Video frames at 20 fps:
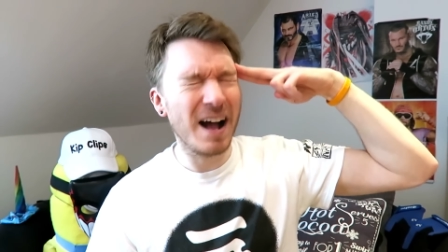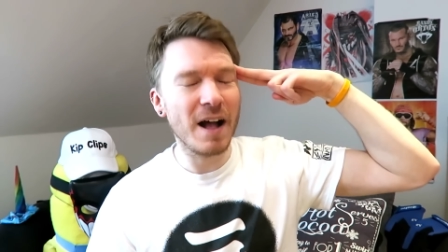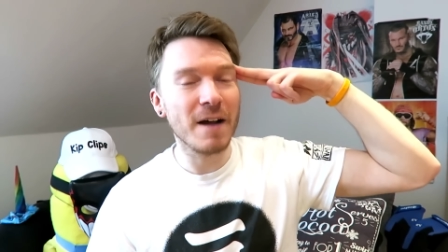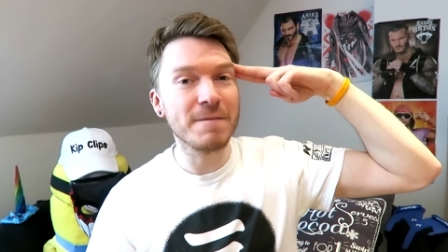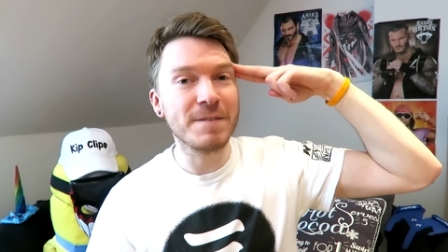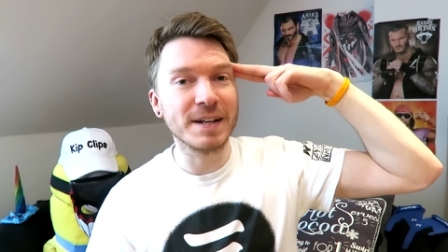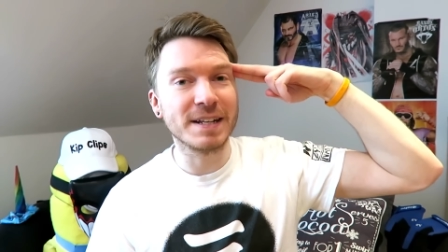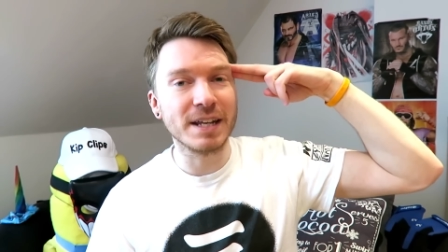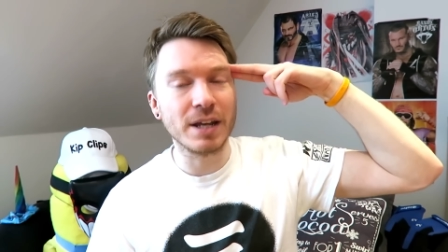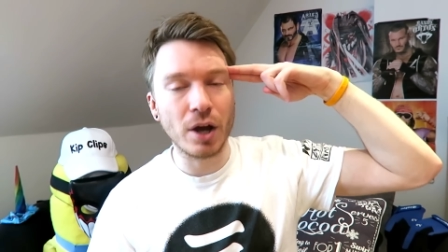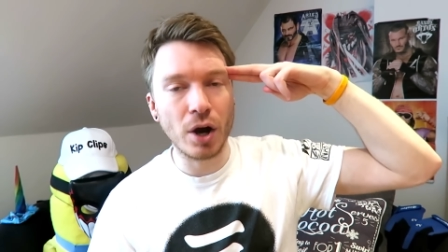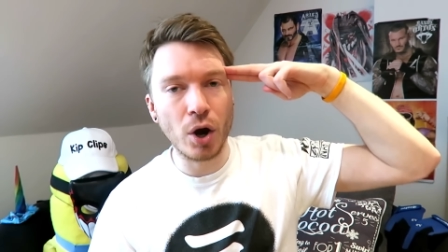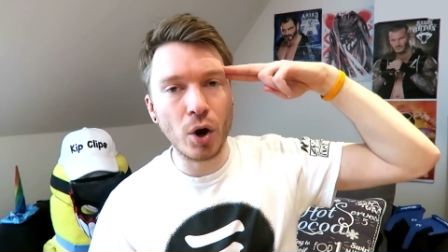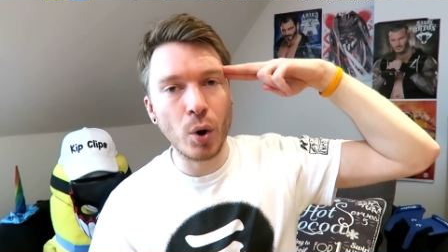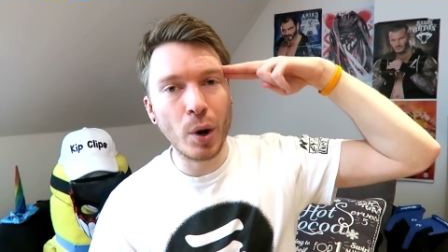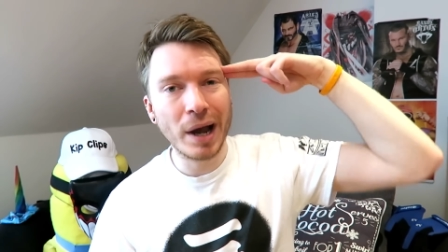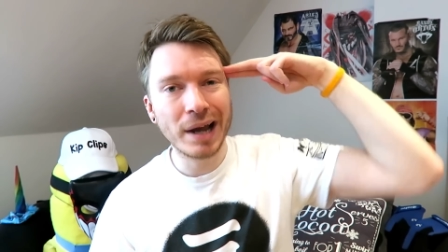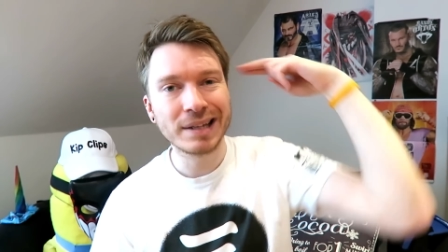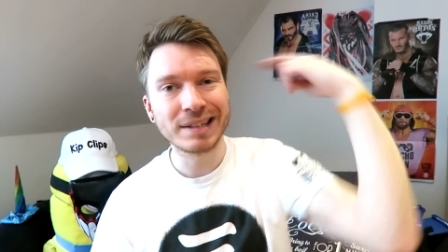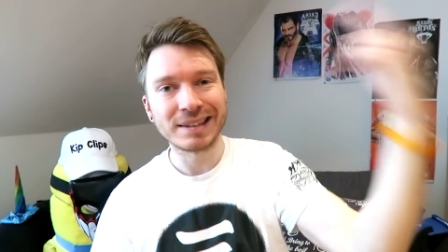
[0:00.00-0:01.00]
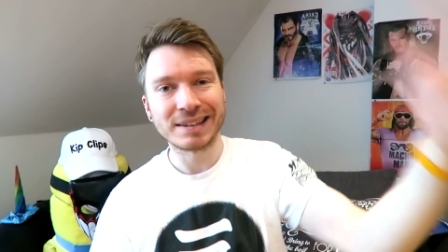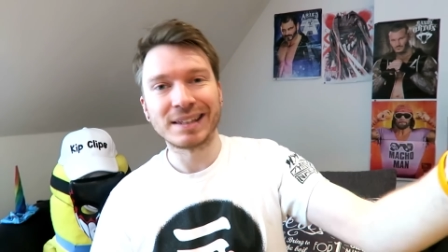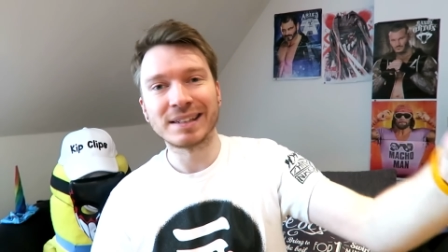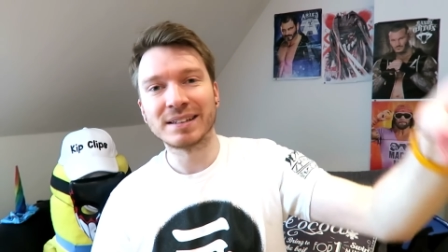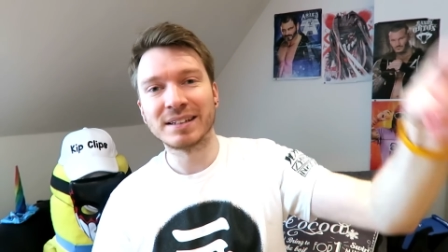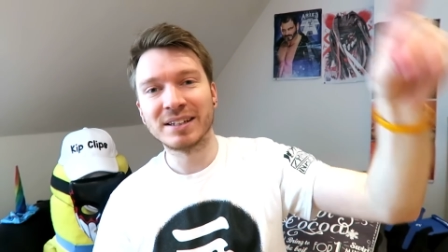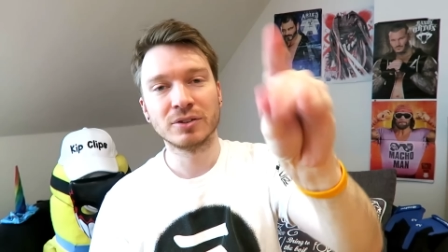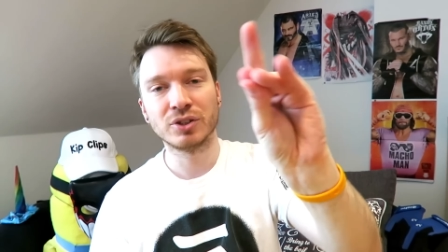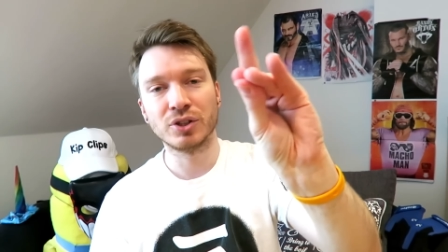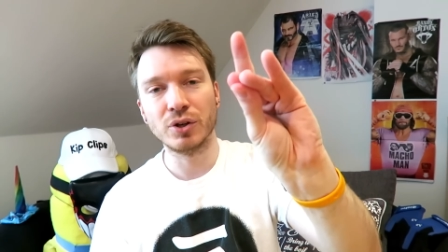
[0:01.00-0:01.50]
video.
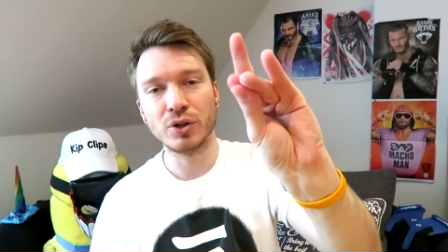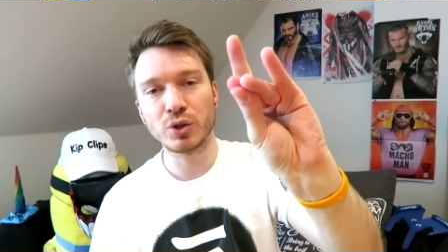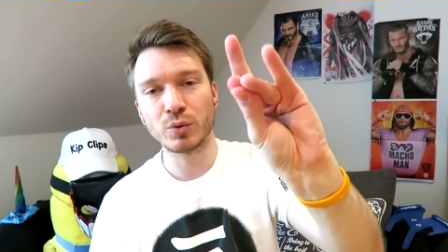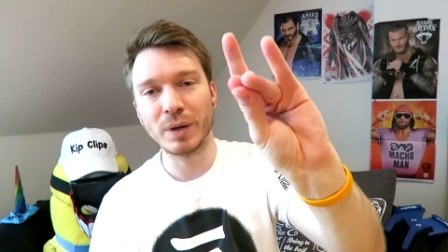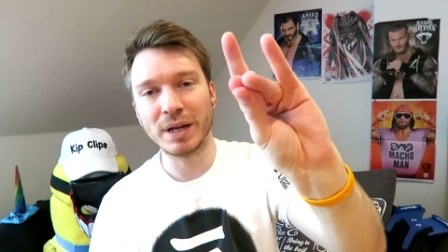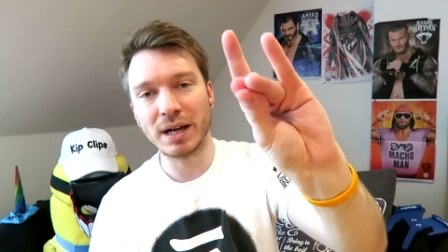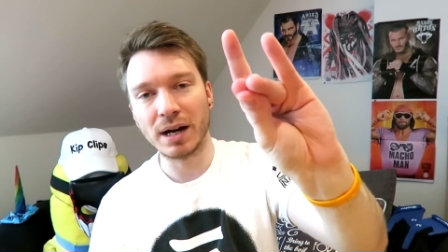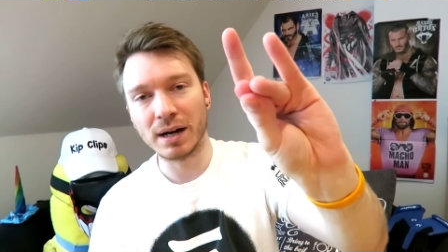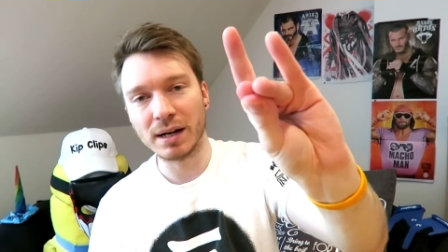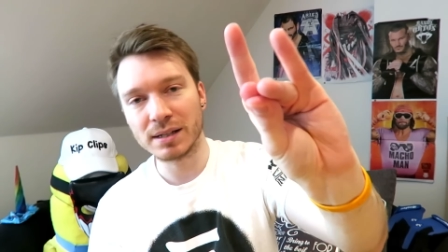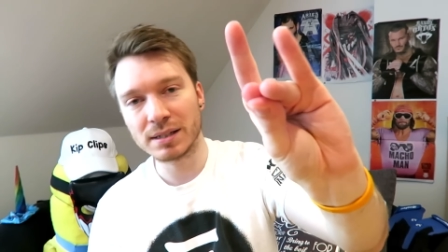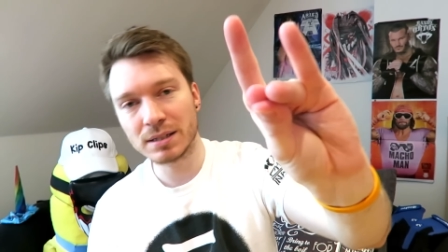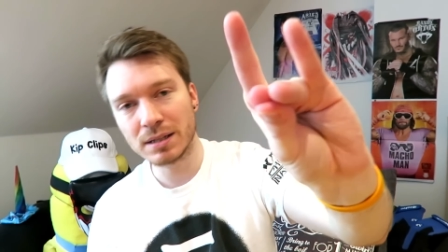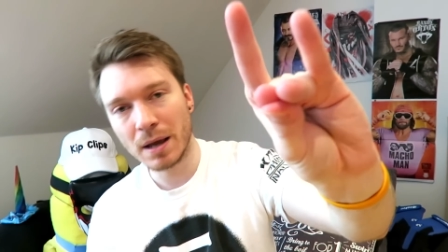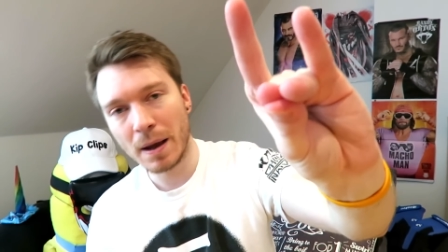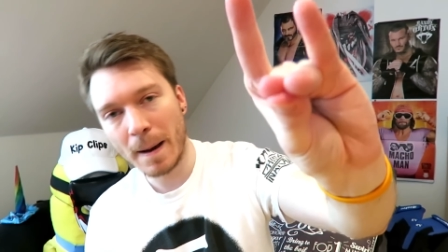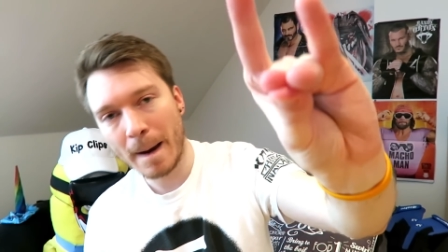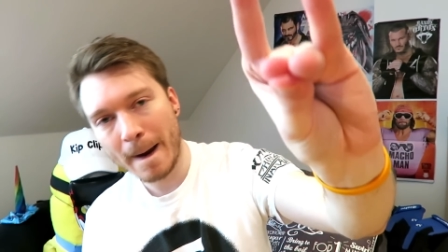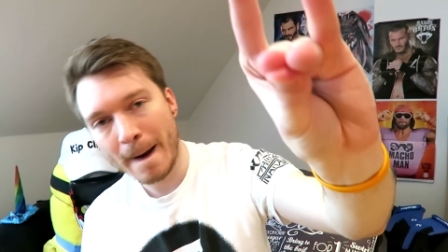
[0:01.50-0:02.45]
Too sweet, guys.